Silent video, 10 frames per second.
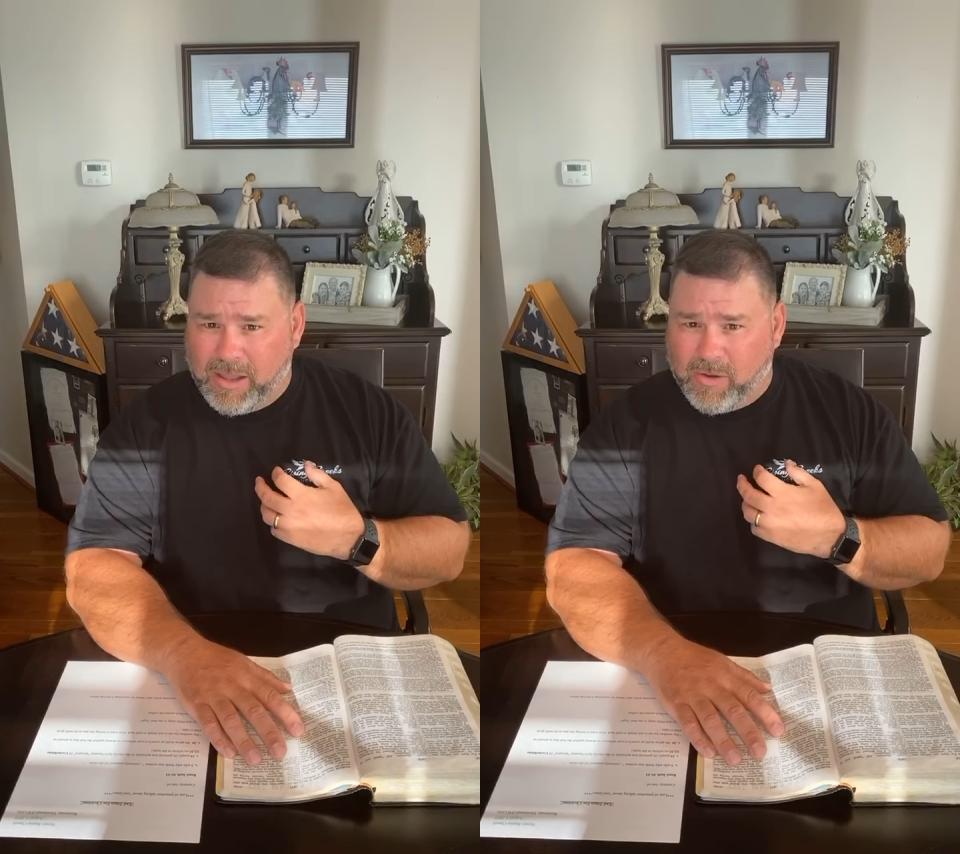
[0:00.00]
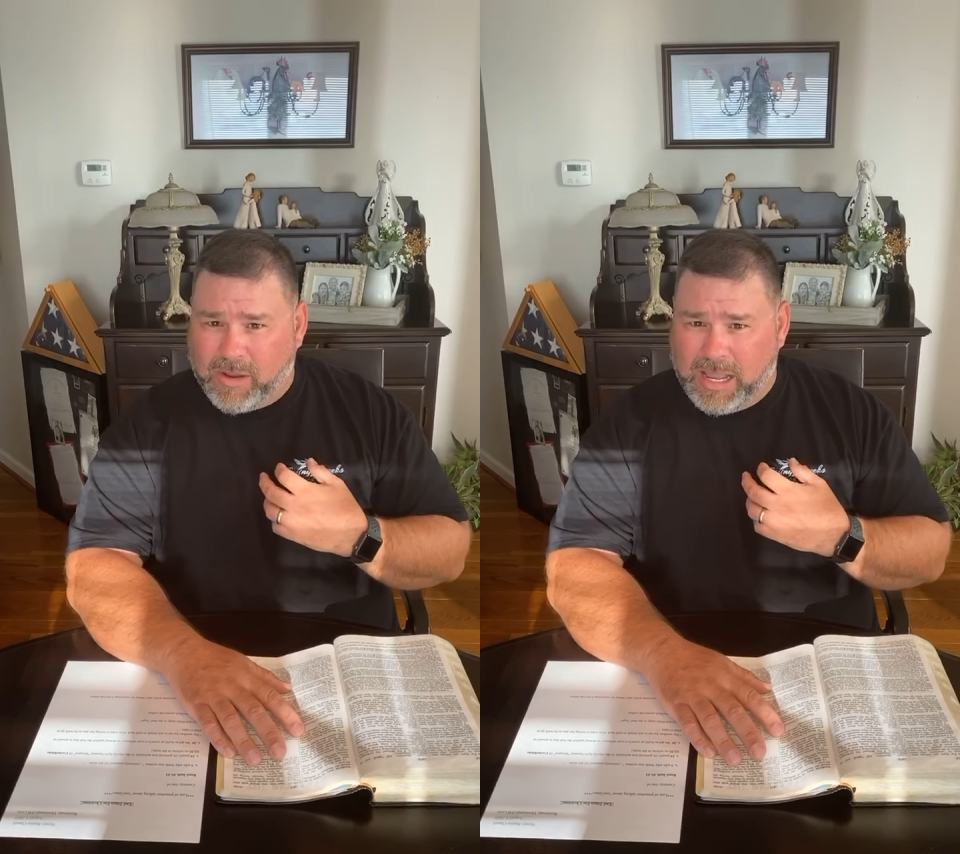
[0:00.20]

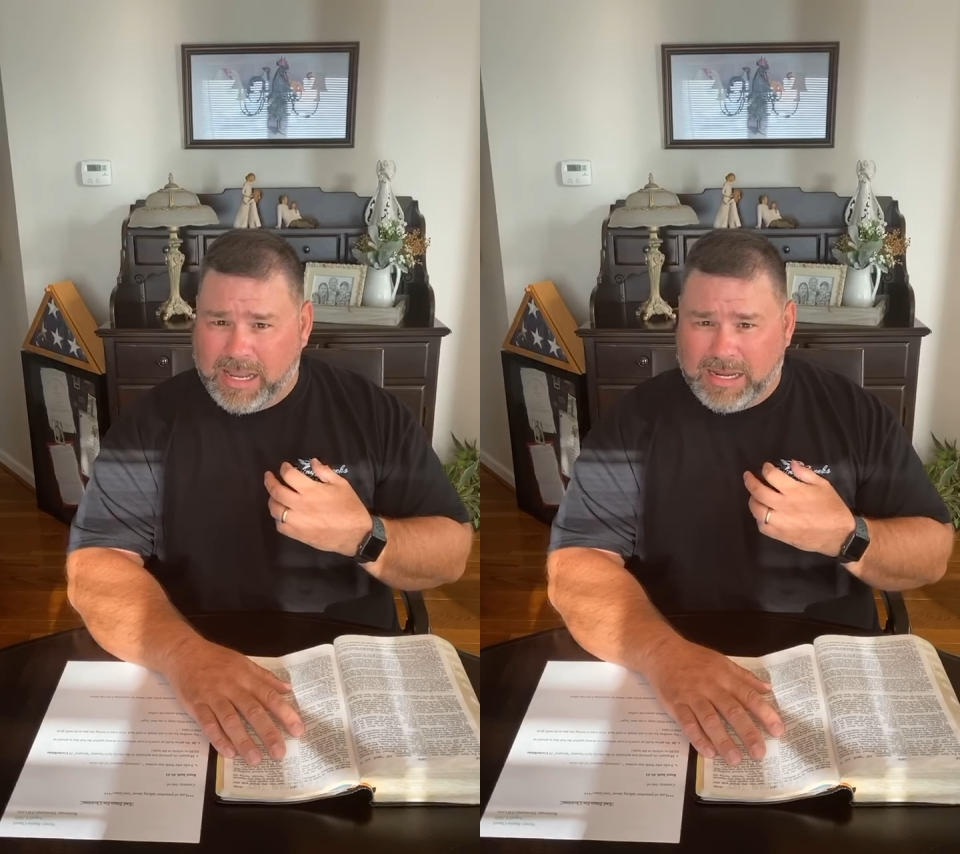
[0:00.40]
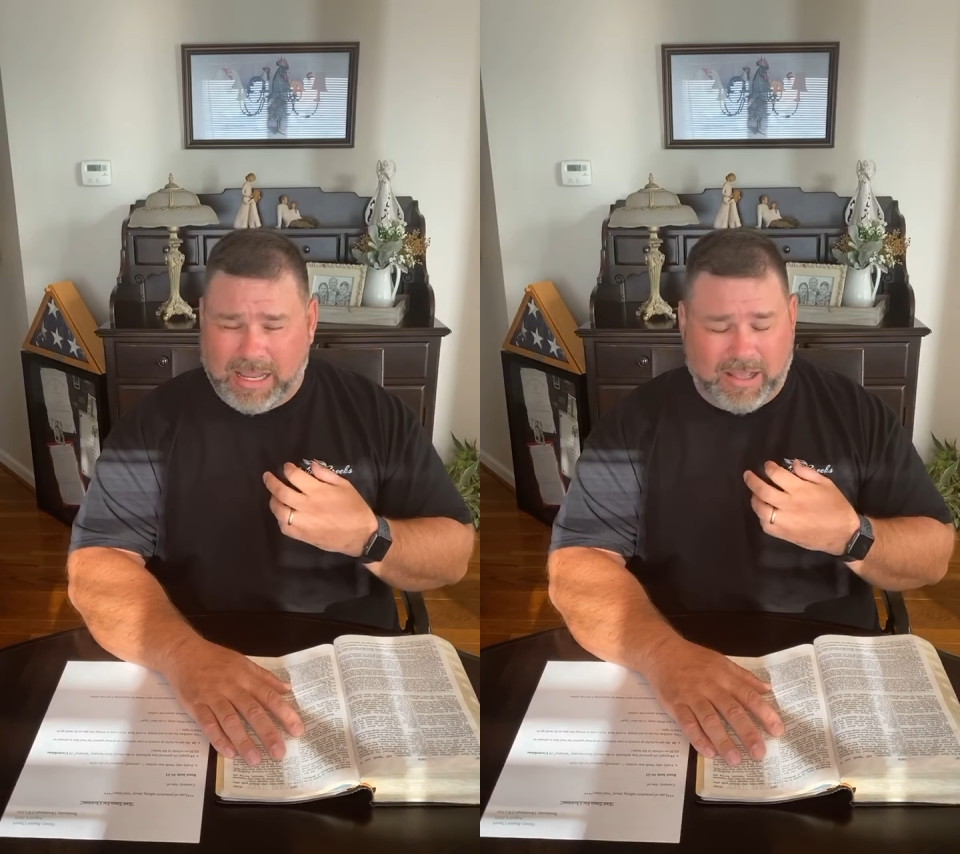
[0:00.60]

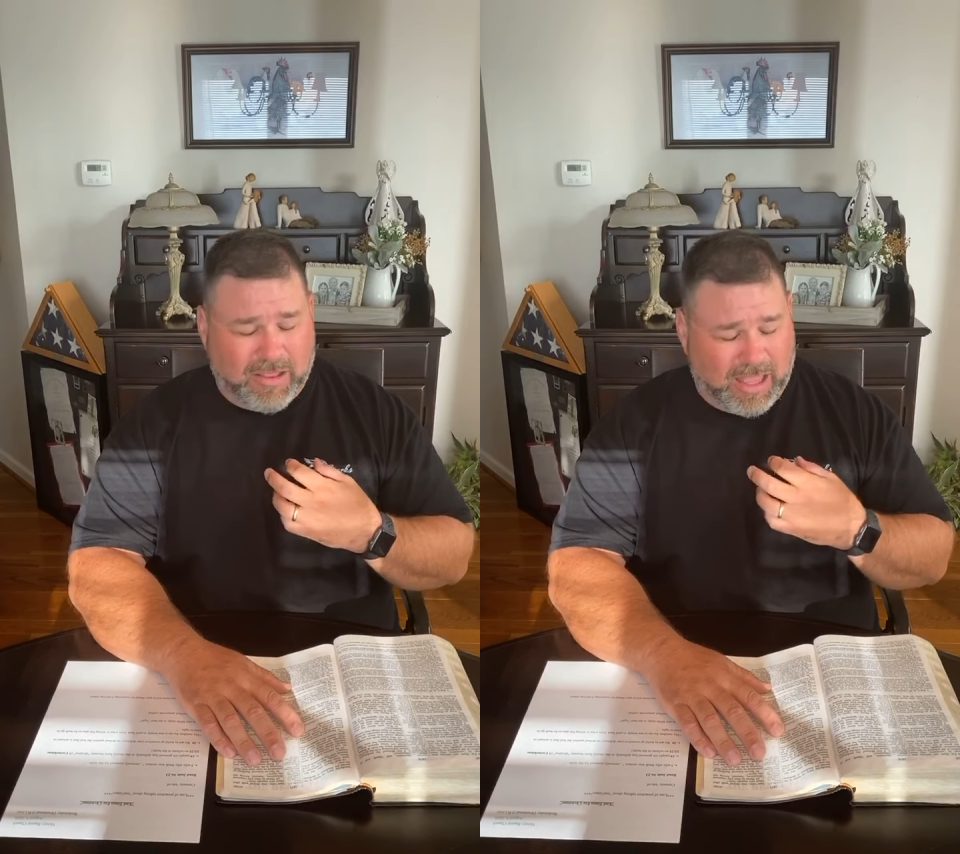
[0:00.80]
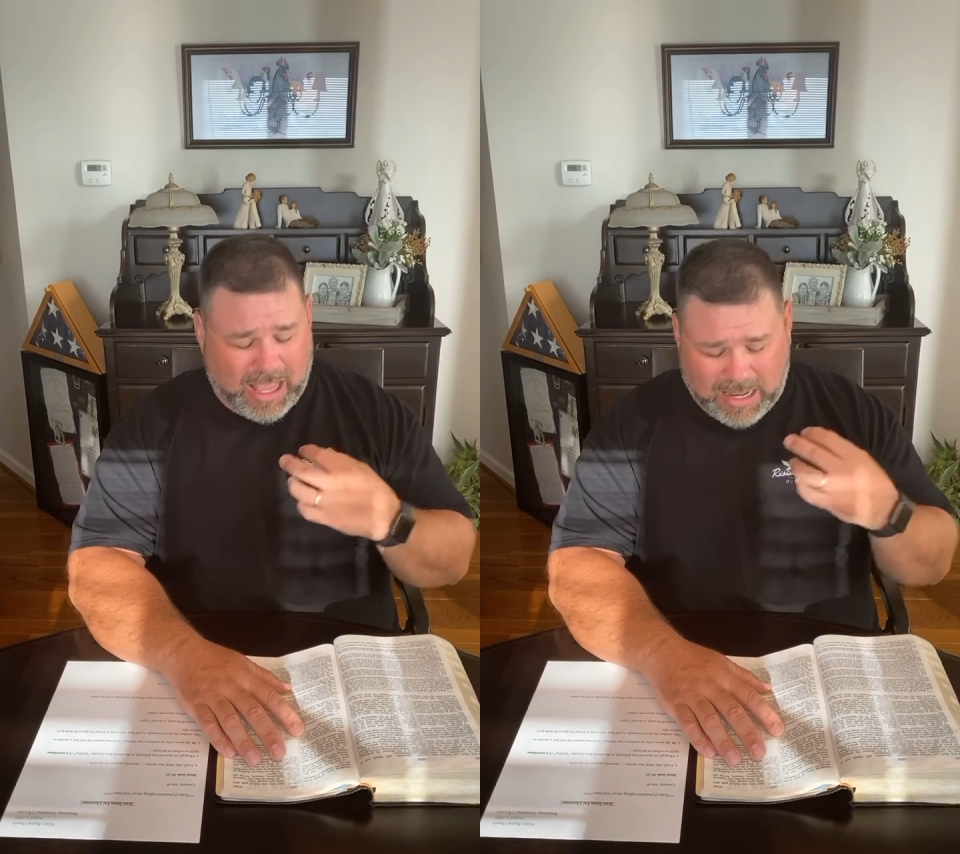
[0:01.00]
Okay, now
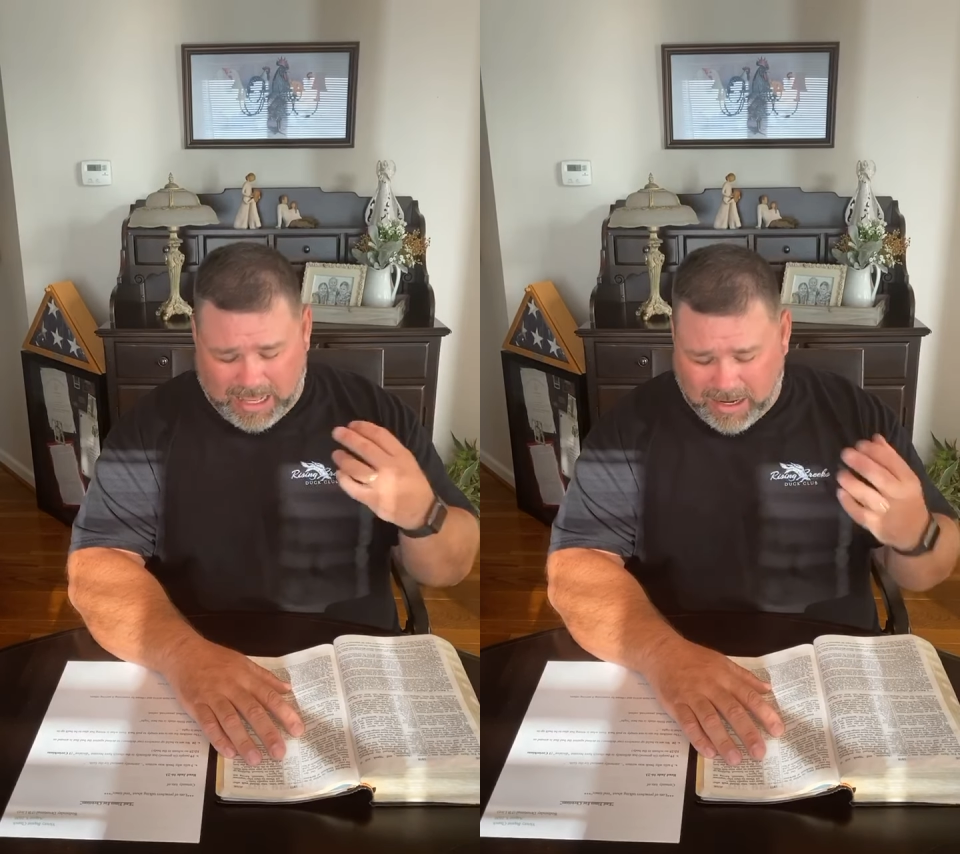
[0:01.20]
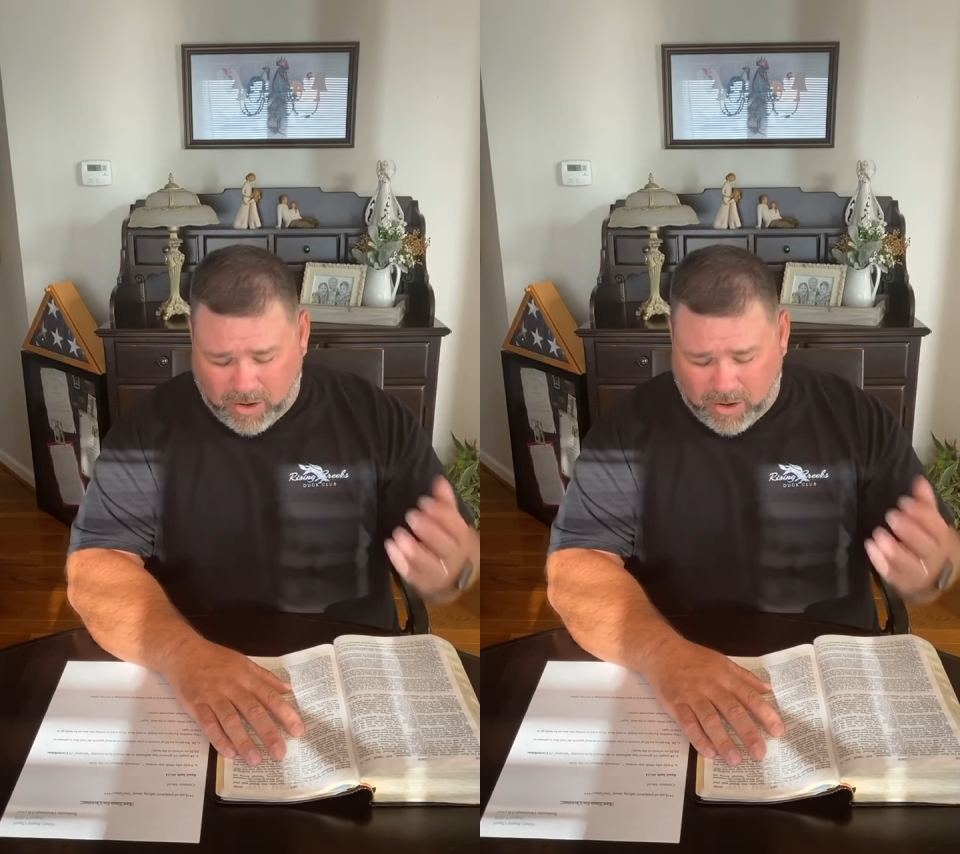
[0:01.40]
I,